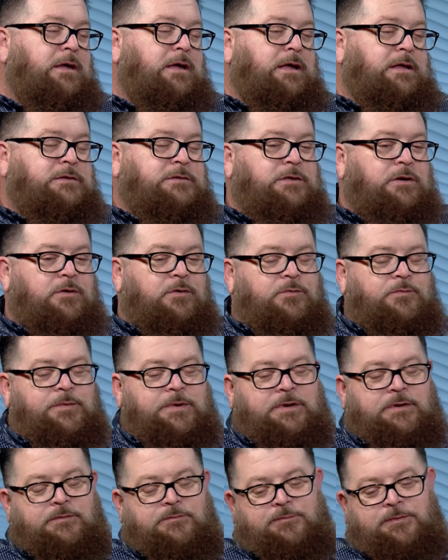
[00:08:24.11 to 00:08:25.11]
And so
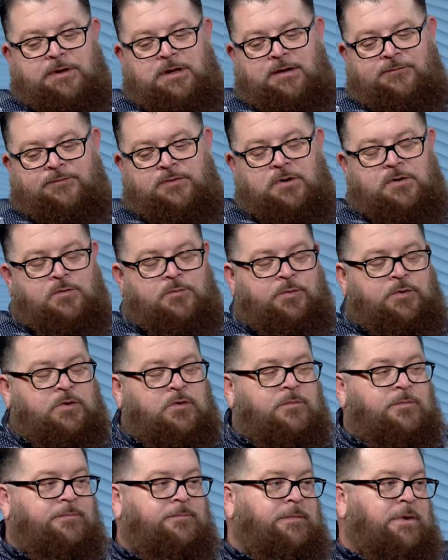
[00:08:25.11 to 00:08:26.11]
we offer a
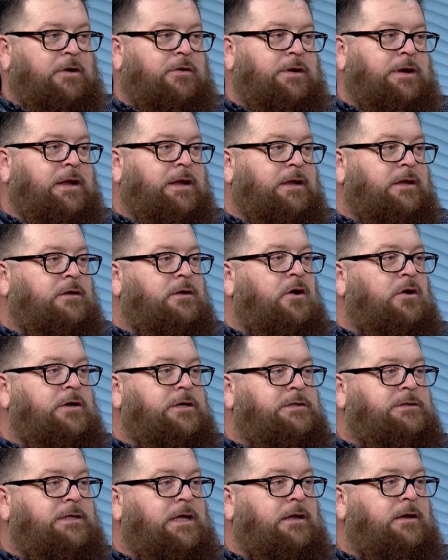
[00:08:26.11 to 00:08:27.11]
real marinated carne
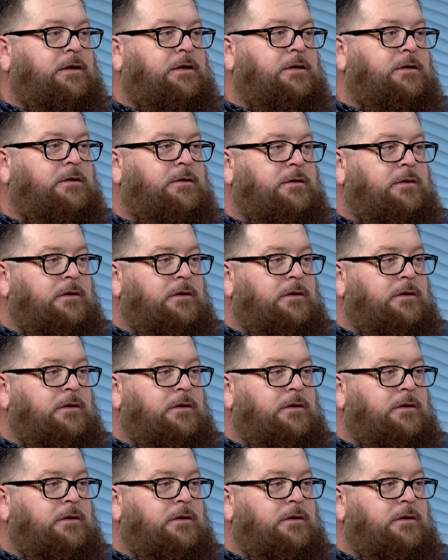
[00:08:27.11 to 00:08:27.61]
asada.